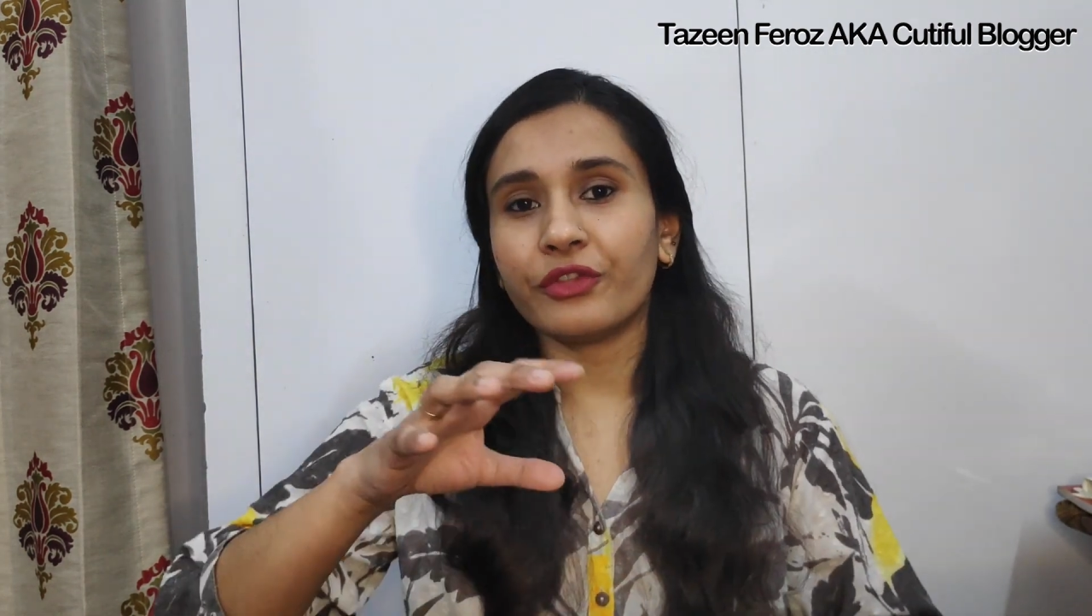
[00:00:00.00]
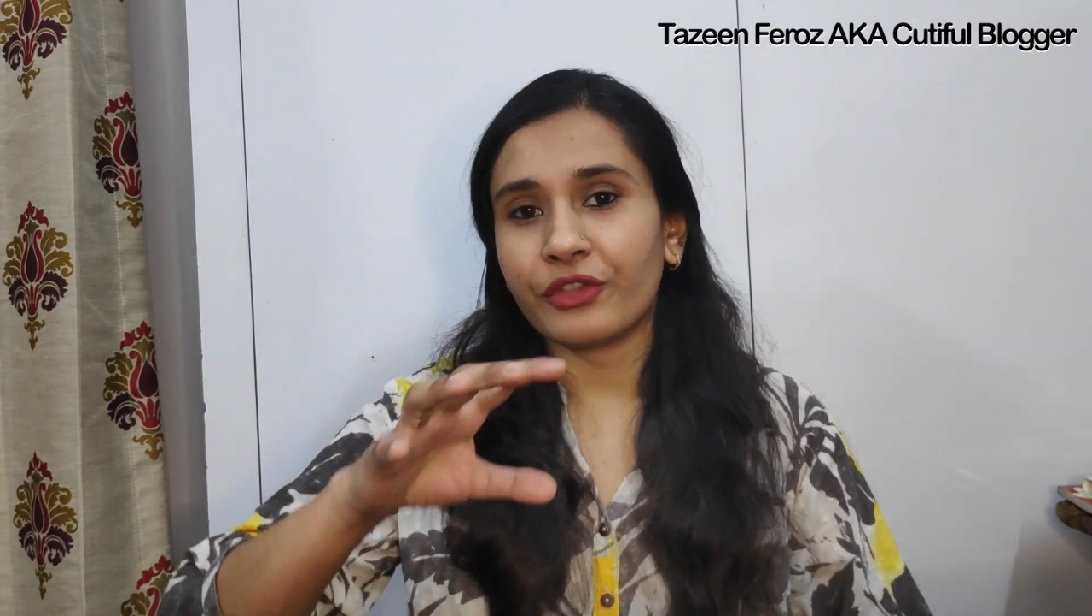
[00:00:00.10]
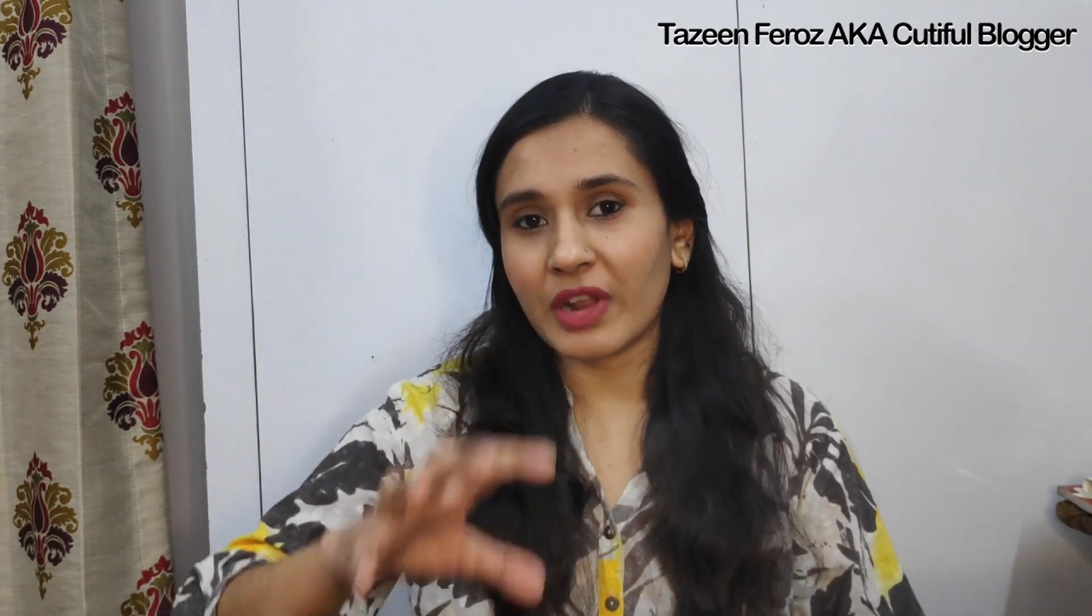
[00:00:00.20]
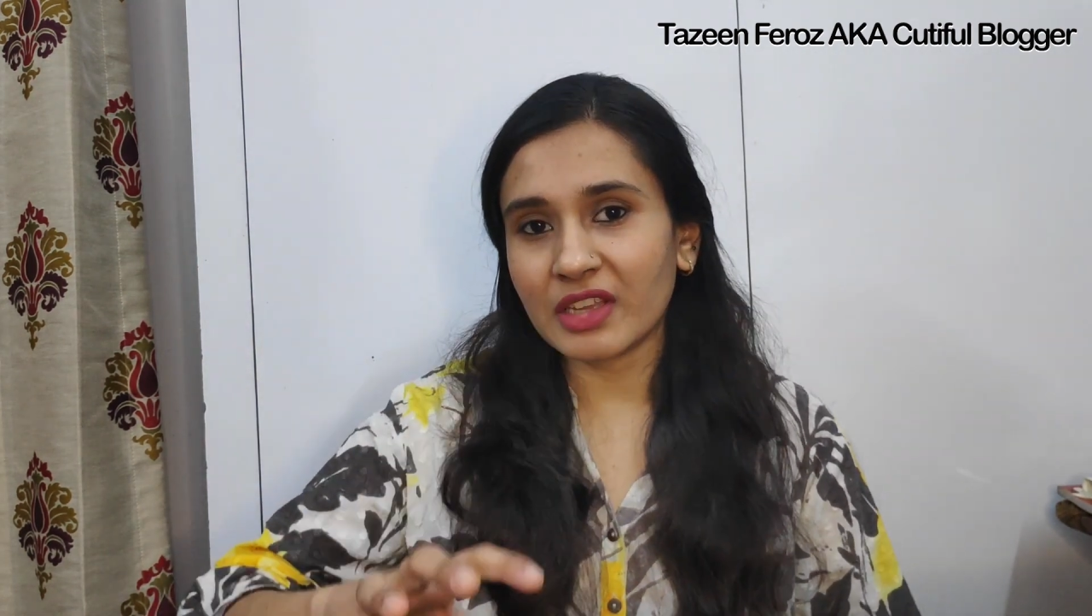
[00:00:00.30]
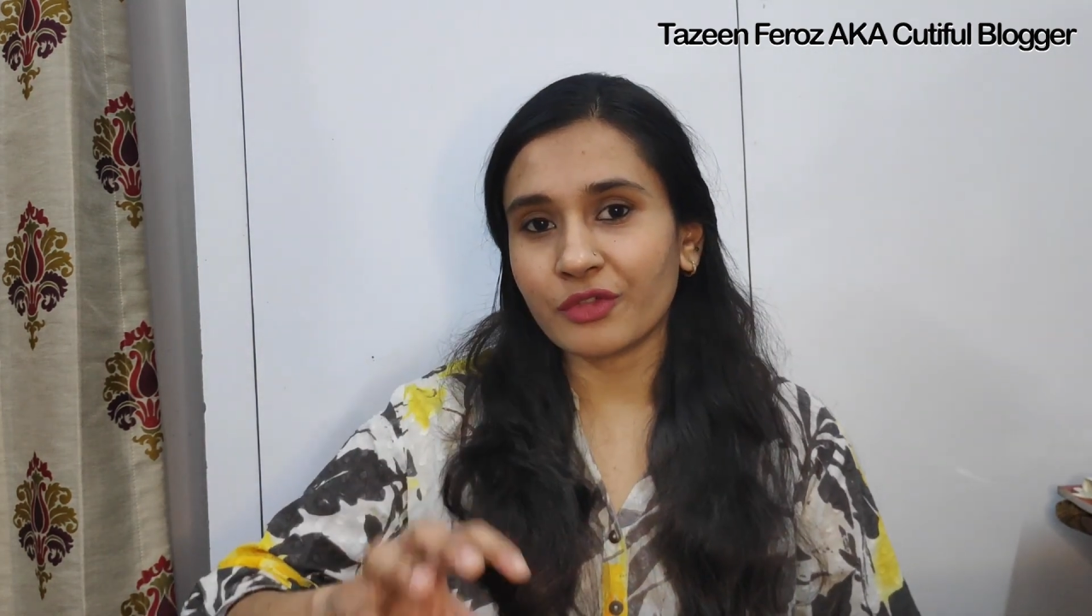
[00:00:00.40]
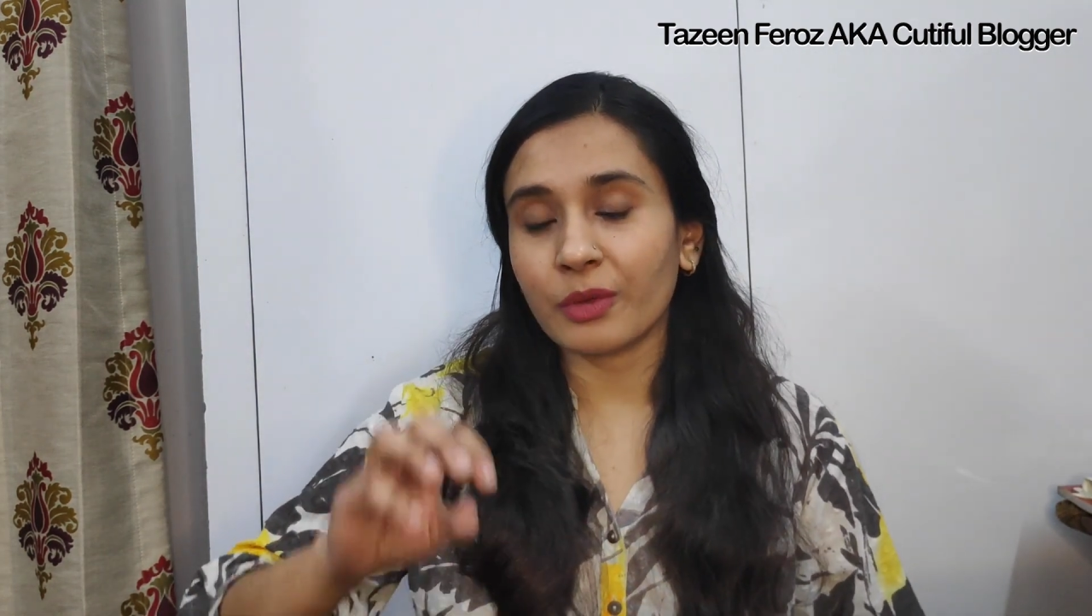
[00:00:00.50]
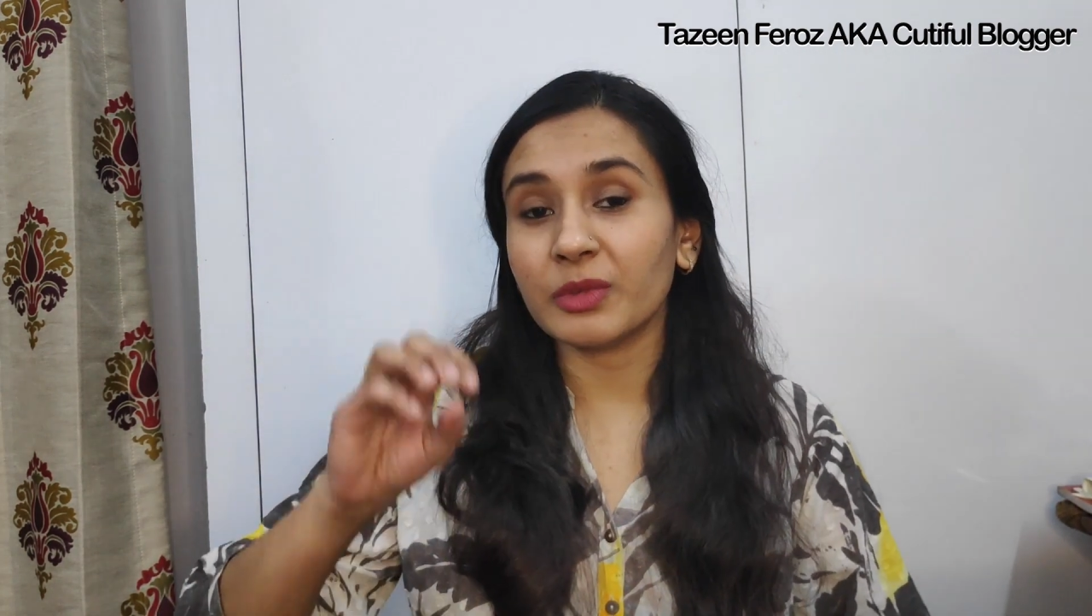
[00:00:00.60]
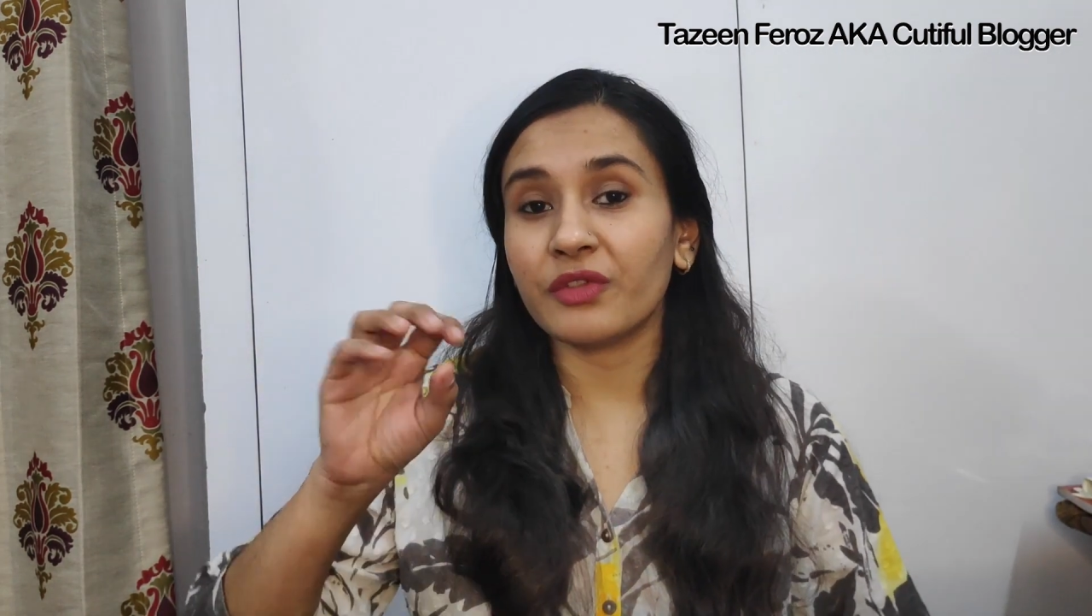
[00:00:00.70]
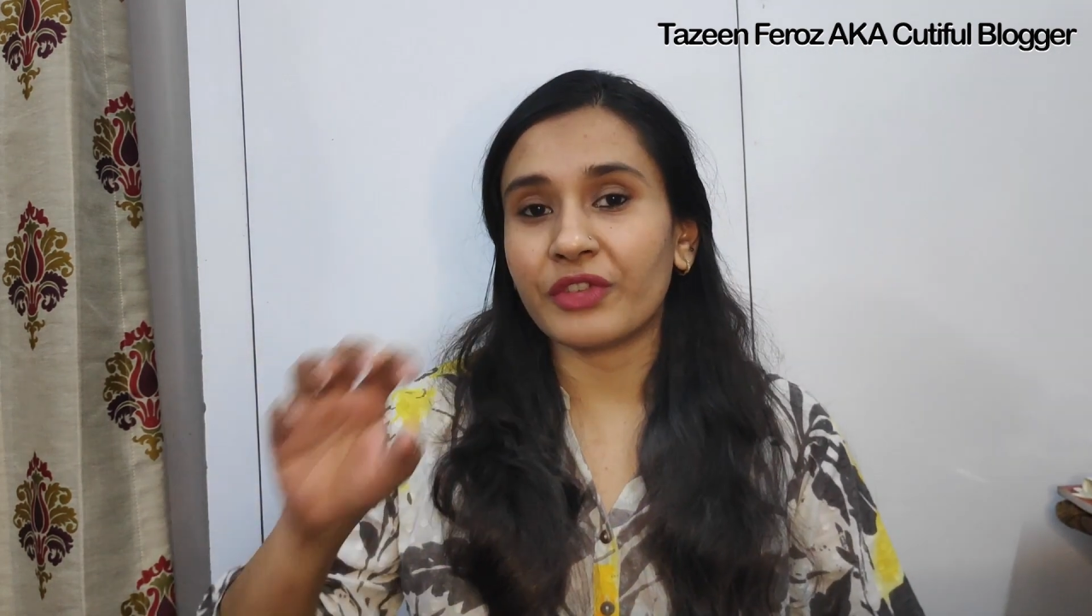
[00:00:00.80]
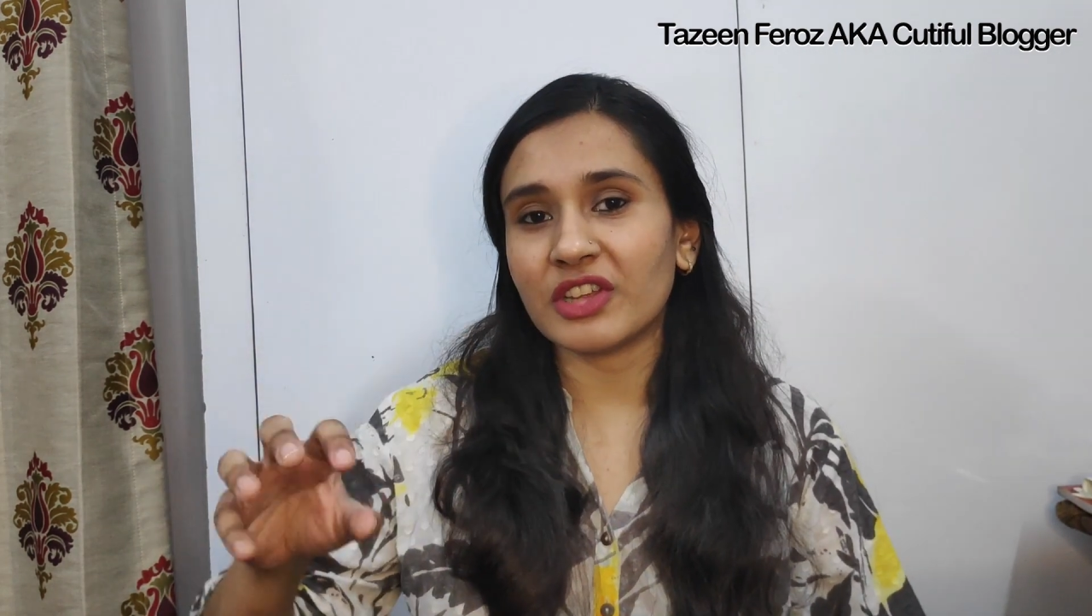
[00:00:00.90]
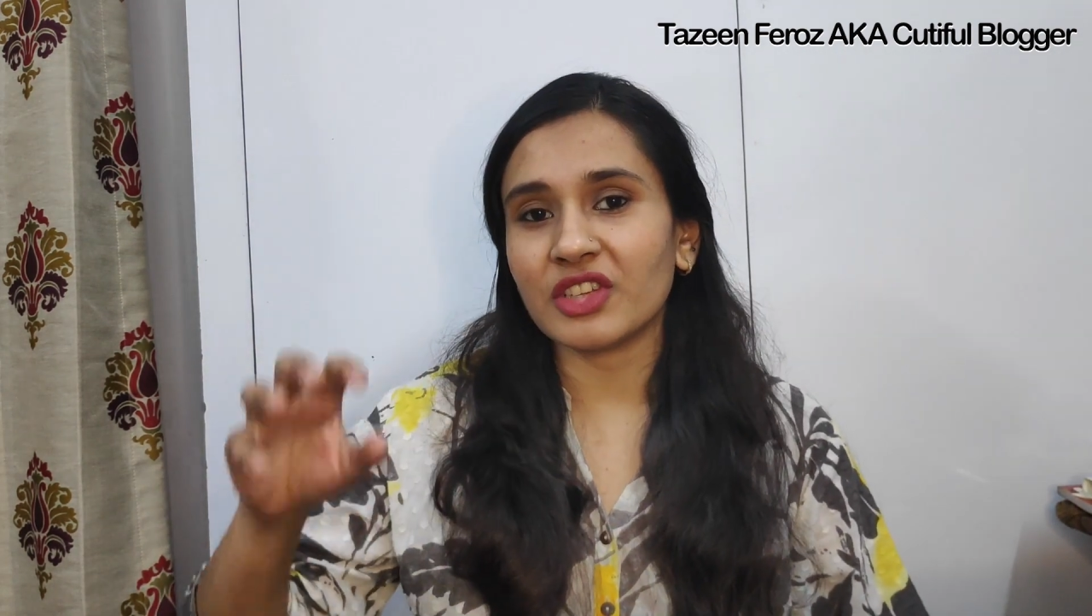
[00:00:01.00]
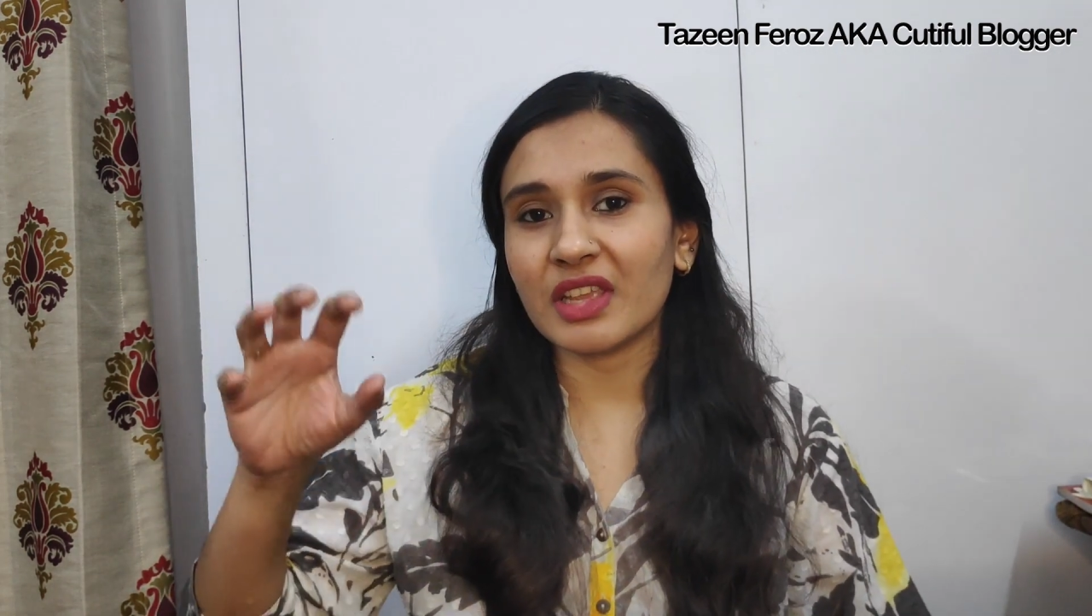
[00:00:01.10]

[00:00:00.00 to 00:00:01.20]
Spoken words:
fresh from the fresh